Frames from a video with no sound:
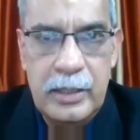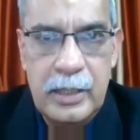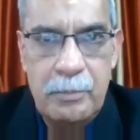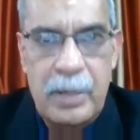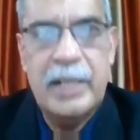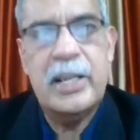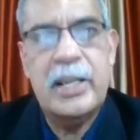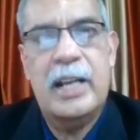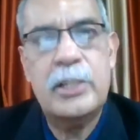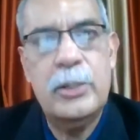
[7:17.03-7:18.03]
the better
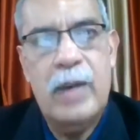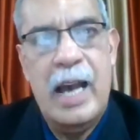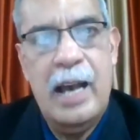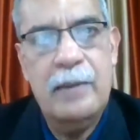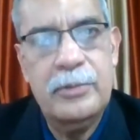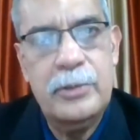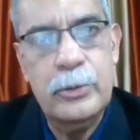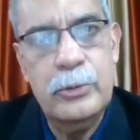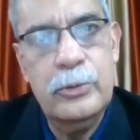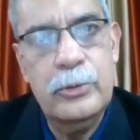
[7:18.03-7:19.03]
chance you have
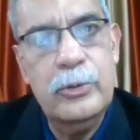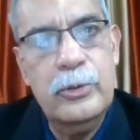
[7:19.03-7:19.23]
to